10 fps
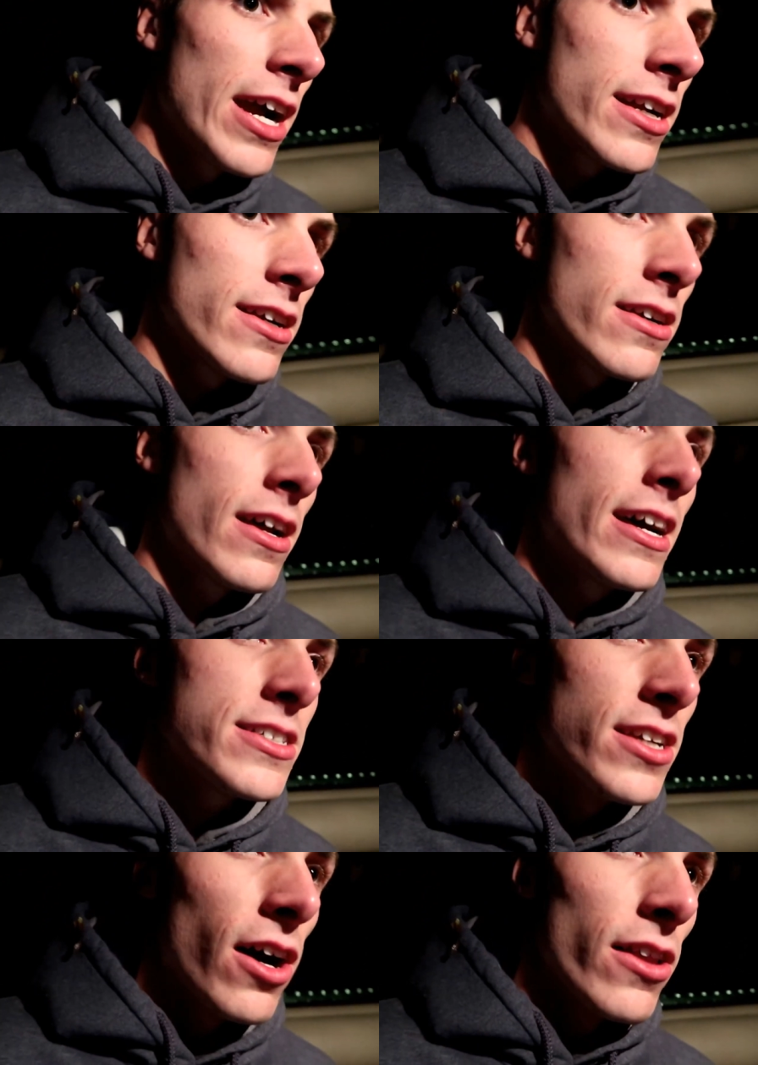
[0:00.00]
tractor to
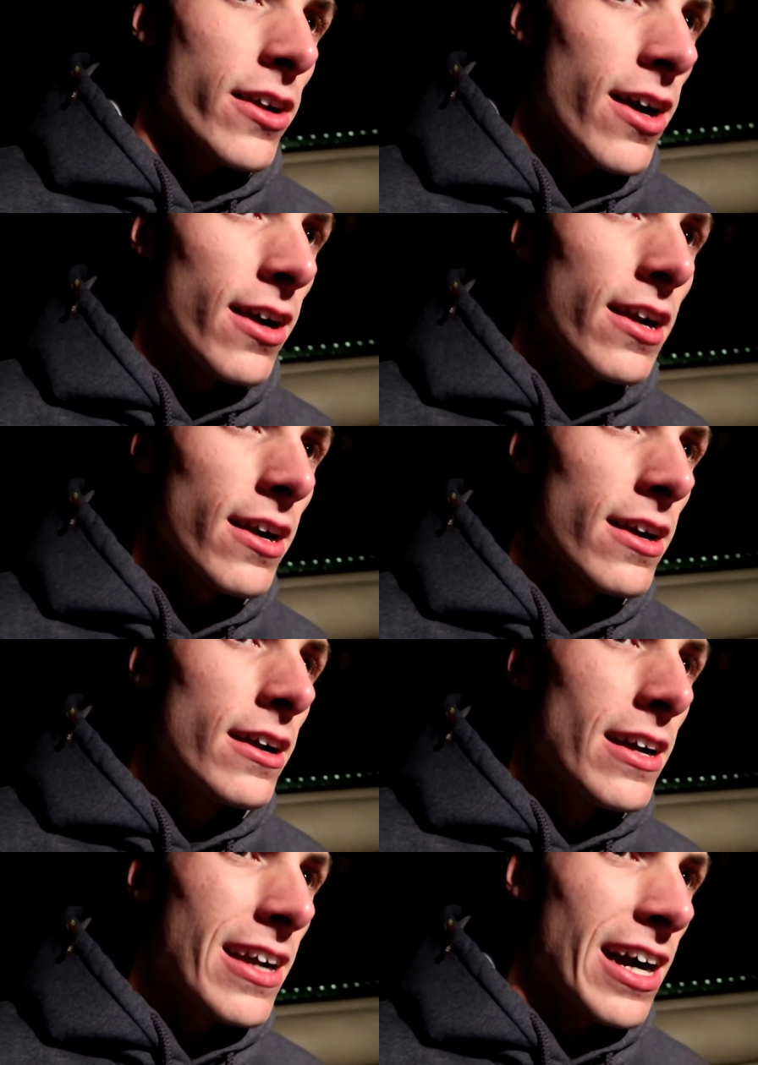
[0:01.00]
actually haul the car here.
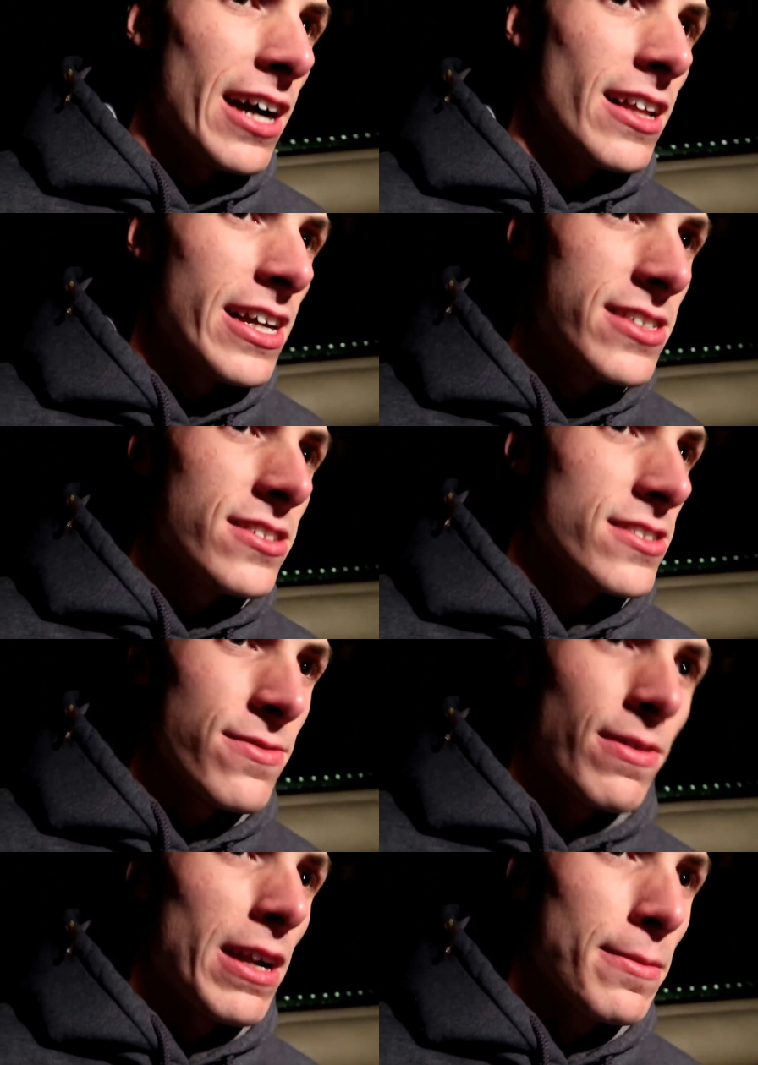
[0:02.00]
Kyle S
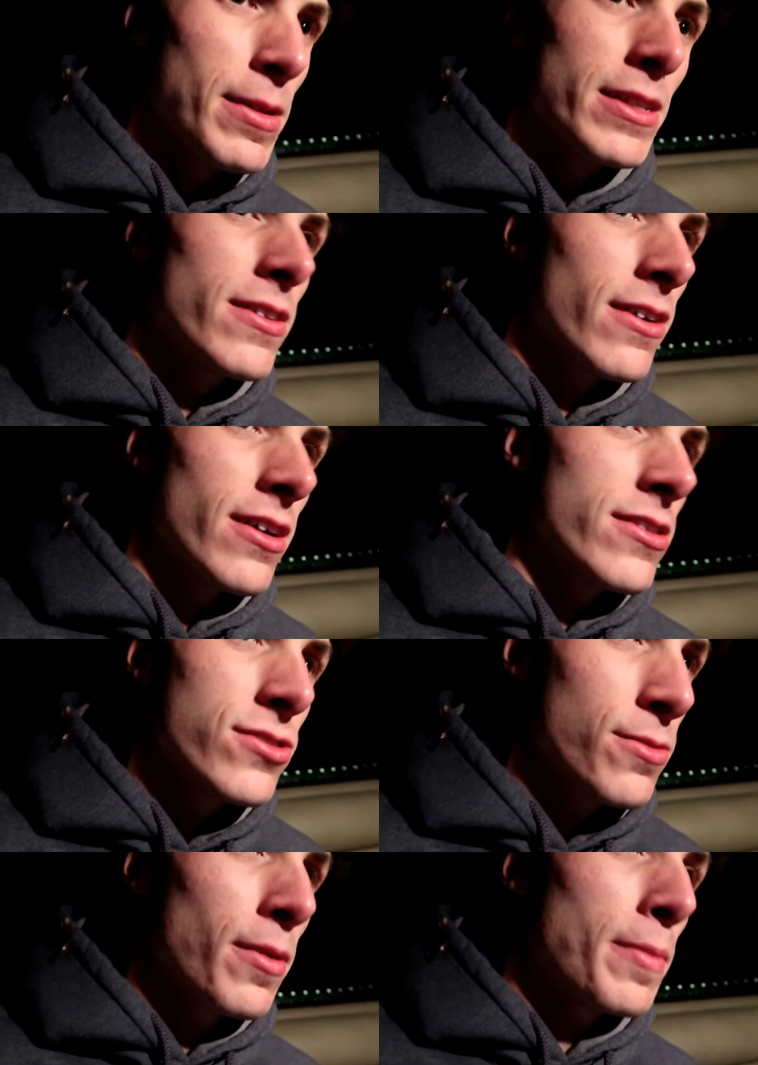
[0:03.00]
just randomly took a
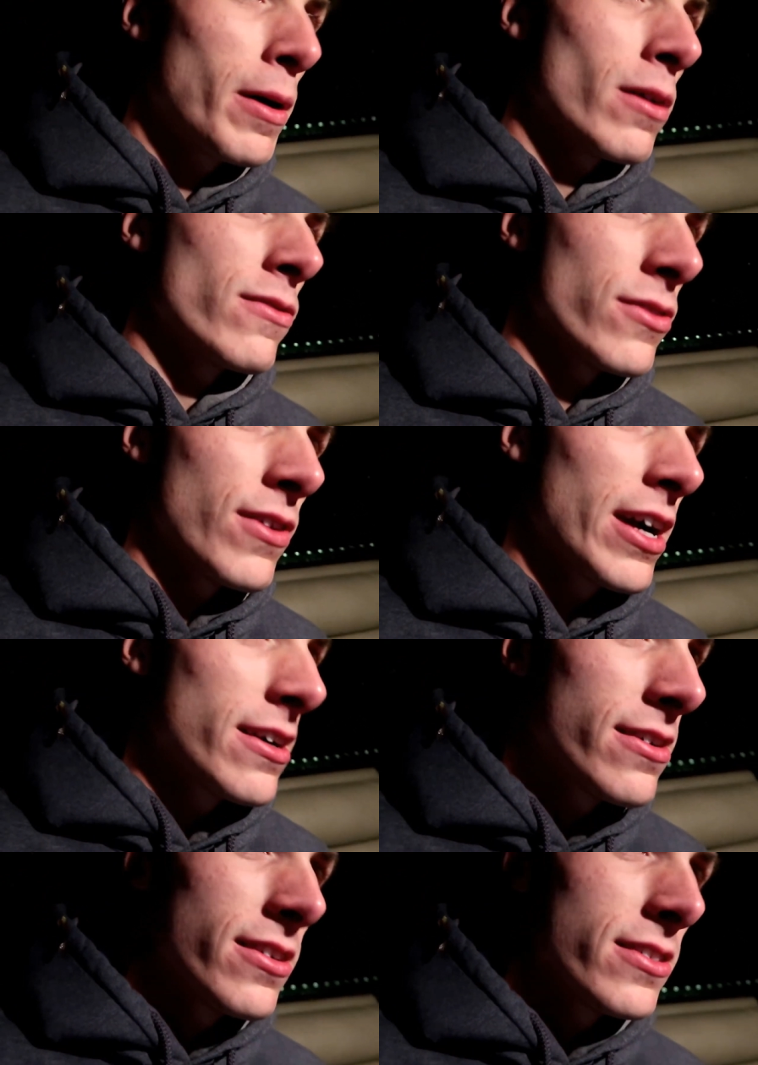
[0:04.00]
super powerful
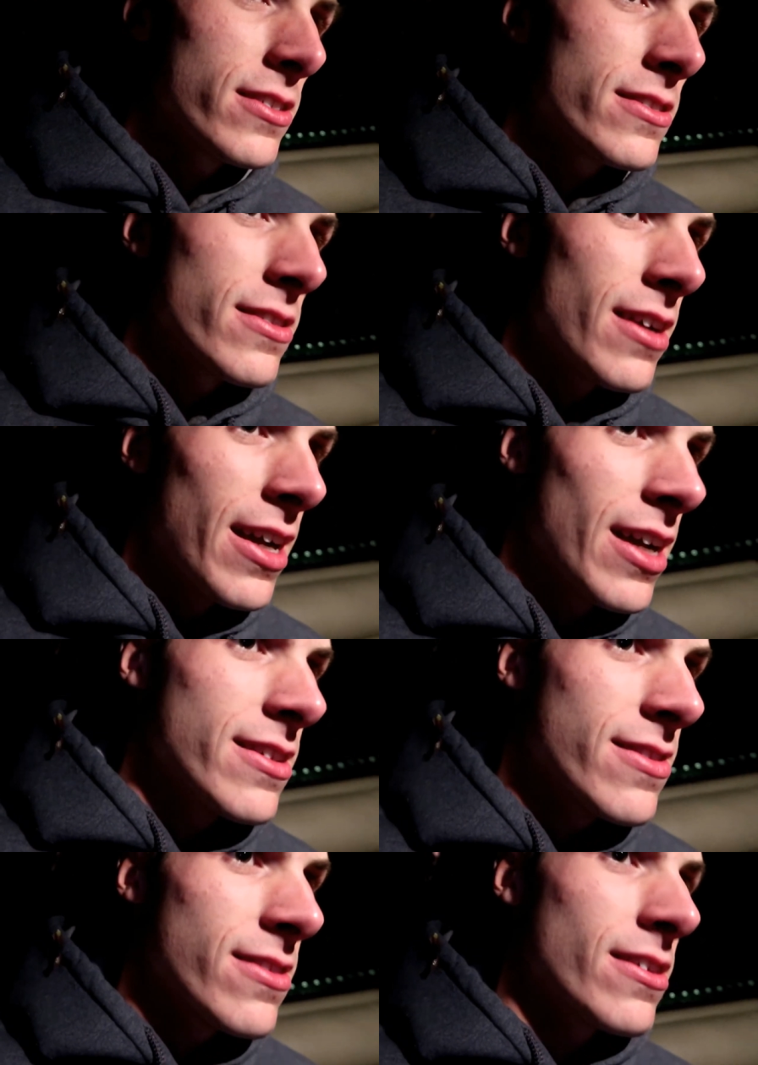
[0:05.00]
tractor to just, I
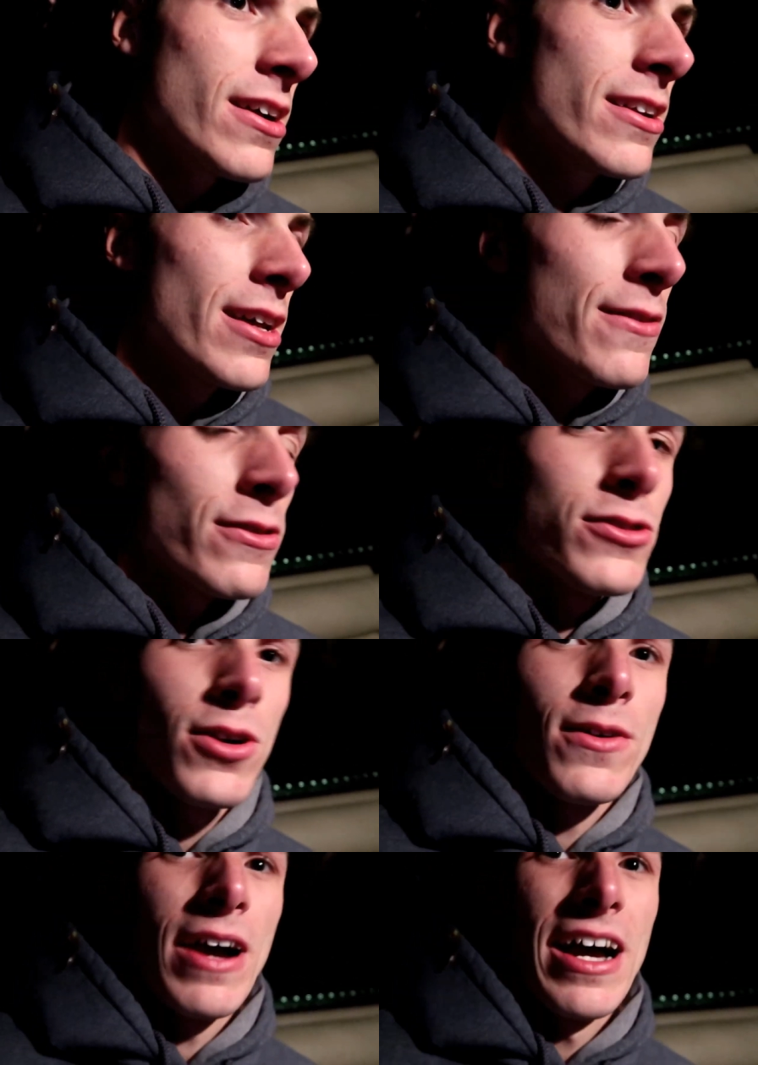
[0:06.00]
guess, take for a
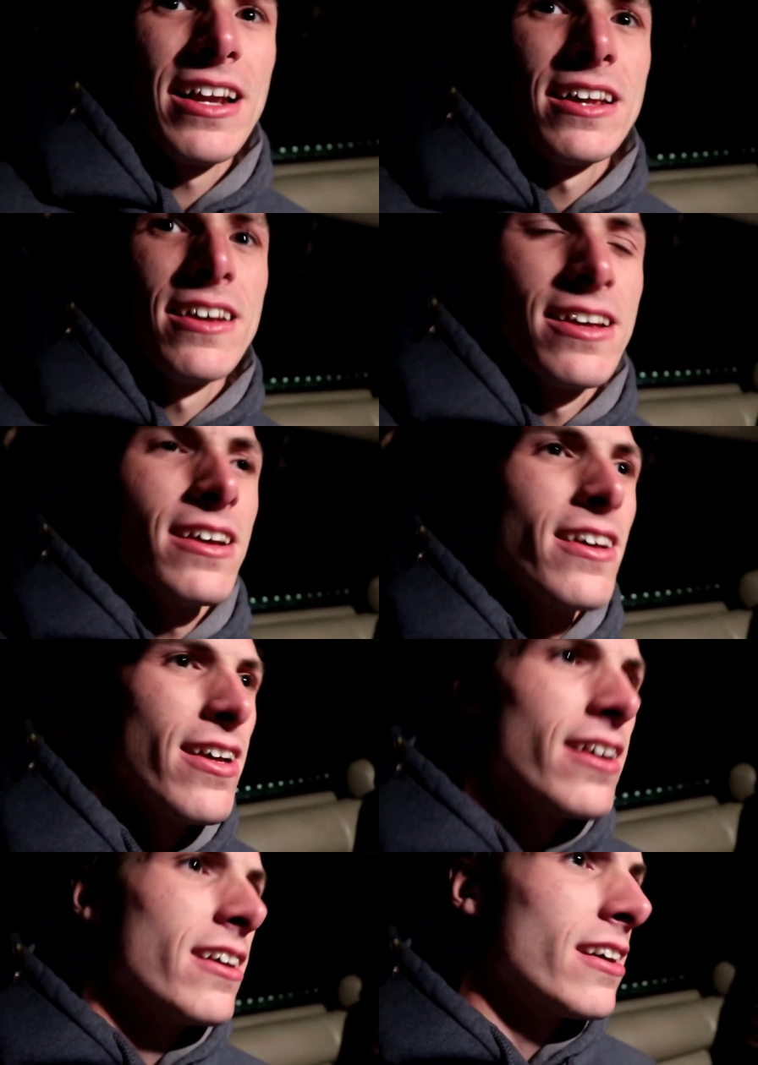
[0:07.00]
joyride. Well, they said it would,
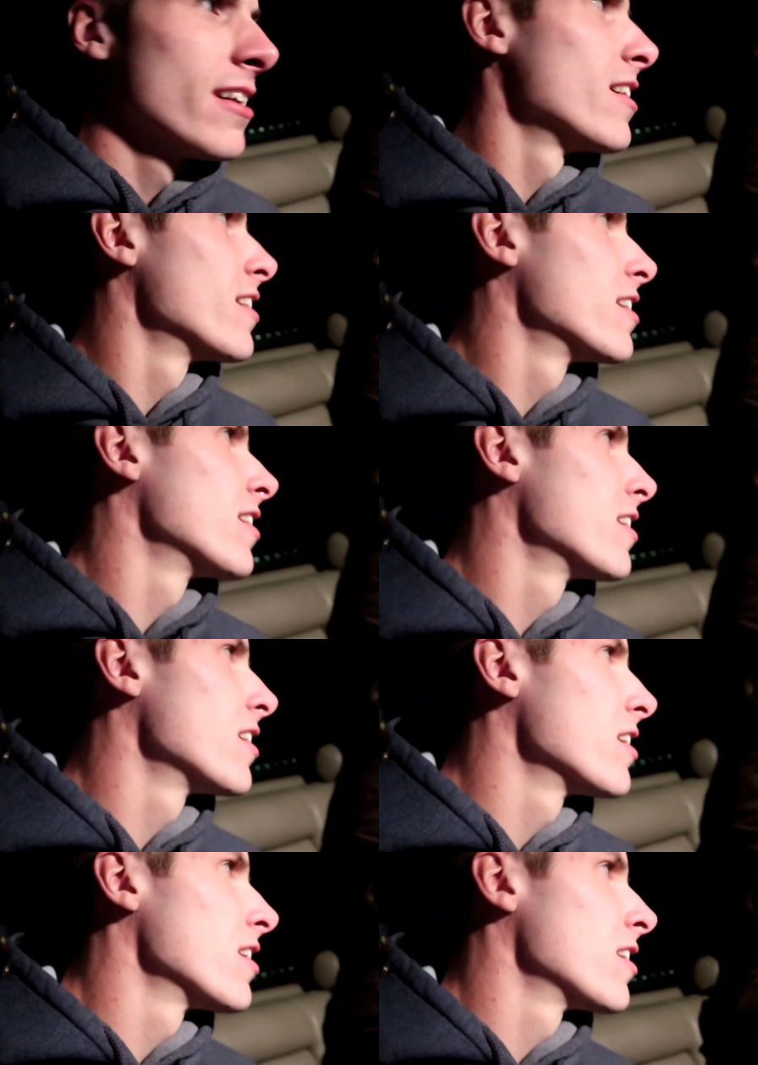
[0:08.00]
if they put it in the
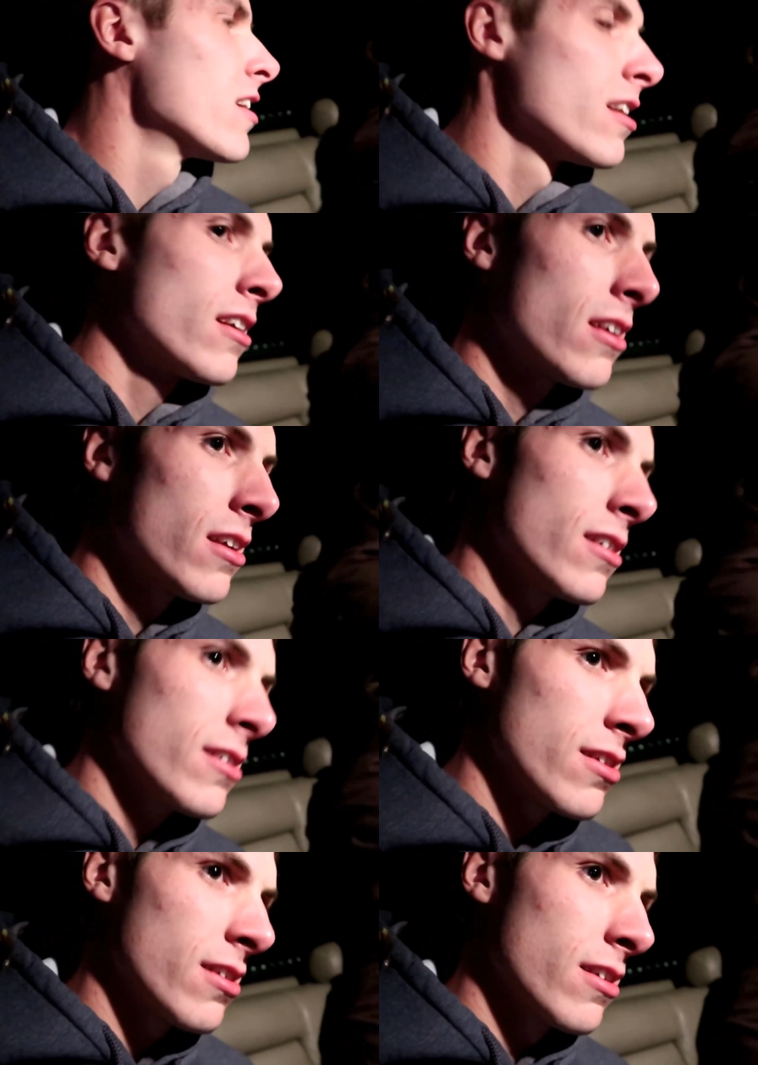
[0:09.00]
woods, then they had to use the
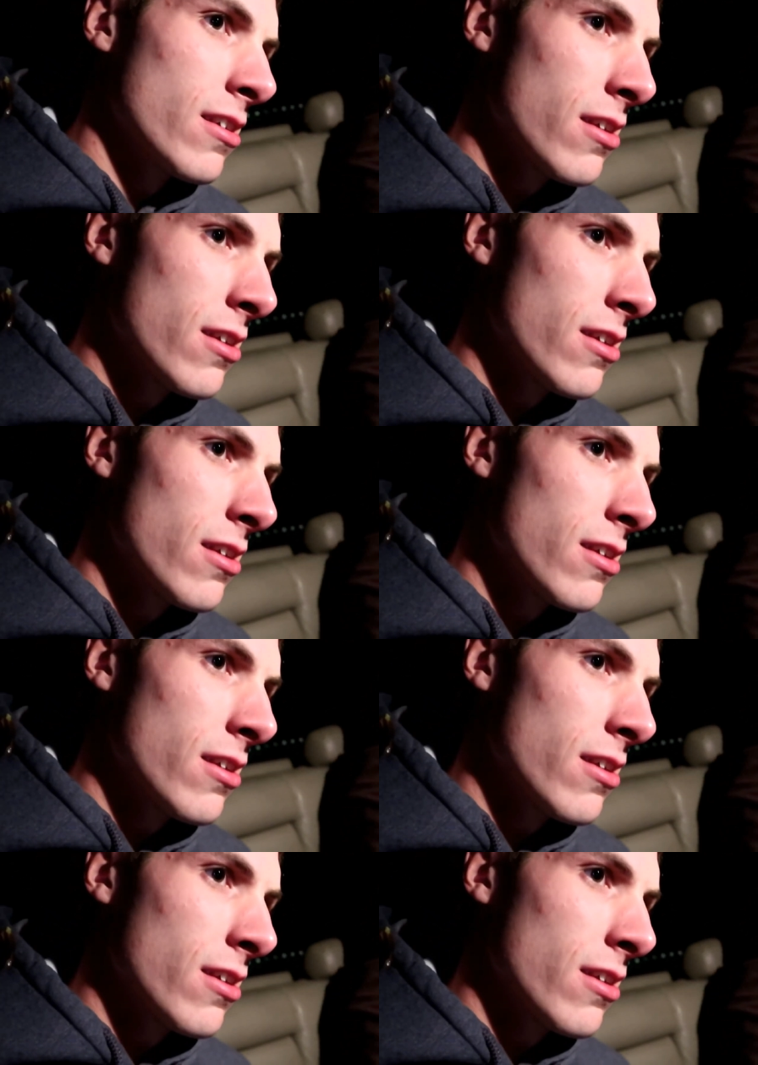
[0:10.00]
single.